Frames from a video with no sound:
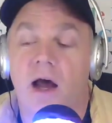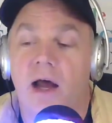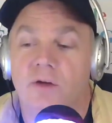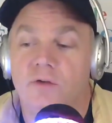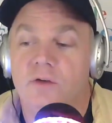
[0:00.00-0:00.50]

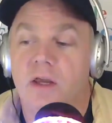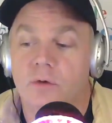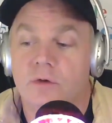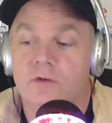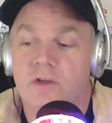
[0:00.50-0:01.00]
I
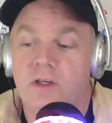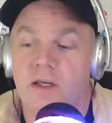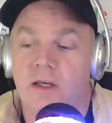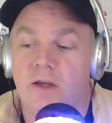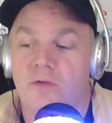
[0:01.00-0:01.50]

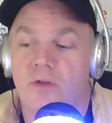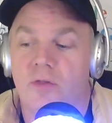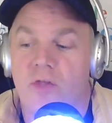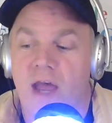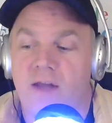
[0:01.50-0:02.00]
guarantee
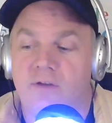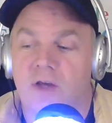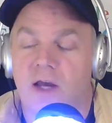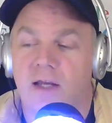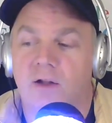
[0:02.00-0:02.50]
that that
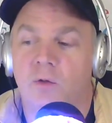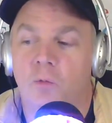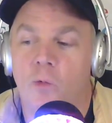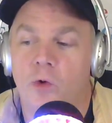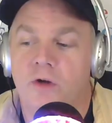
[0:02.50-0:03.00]
title
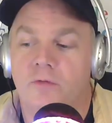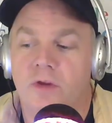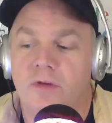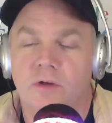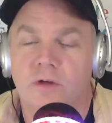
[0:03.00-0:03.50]
wouldn't have
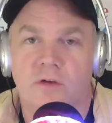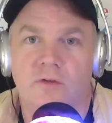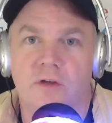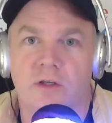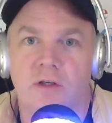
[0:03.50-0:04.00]
even
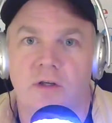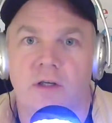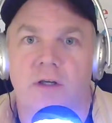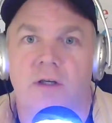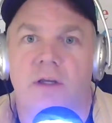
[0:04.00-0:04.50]
existed
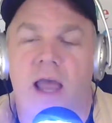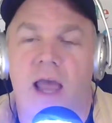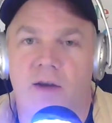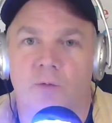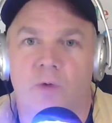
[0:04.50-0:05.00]

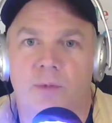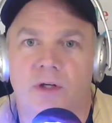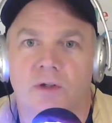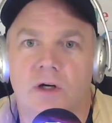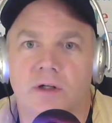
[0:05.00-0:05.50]
hadn't we been
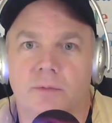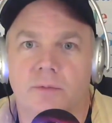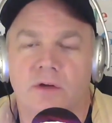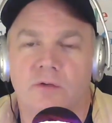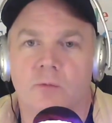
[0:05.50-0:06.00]
along
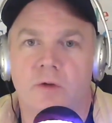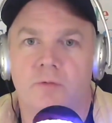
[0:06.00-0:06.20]
because we